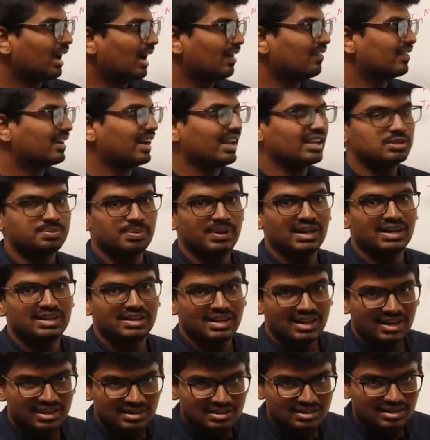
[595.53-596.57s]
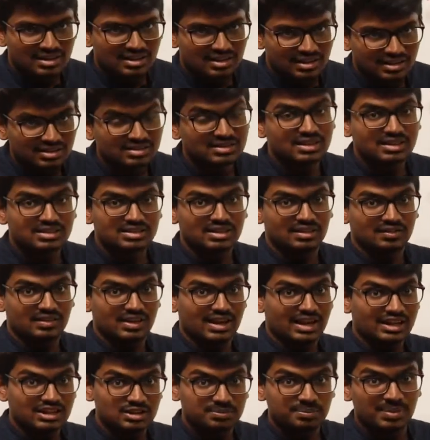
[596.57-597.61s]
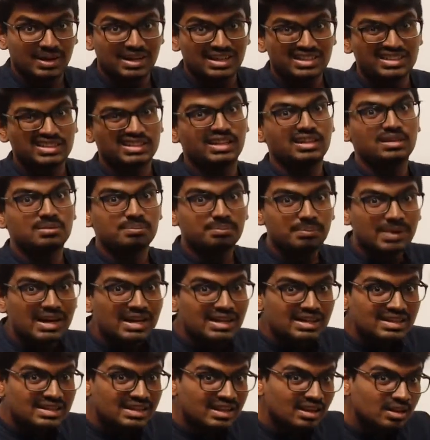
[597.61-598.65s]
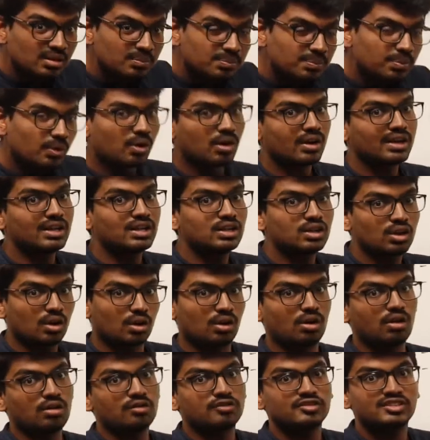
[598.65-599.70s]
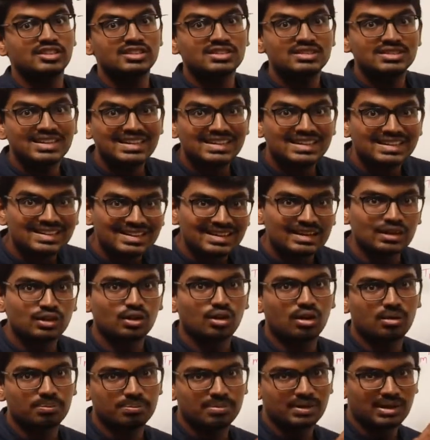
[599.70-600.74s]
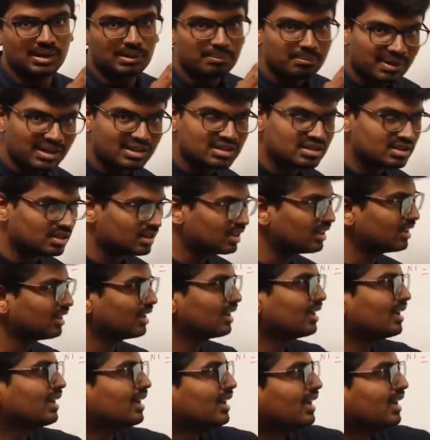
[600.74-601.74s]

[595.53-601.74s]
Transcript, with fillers: Our expectation is, that is our expected melting point of this nickel copper mixture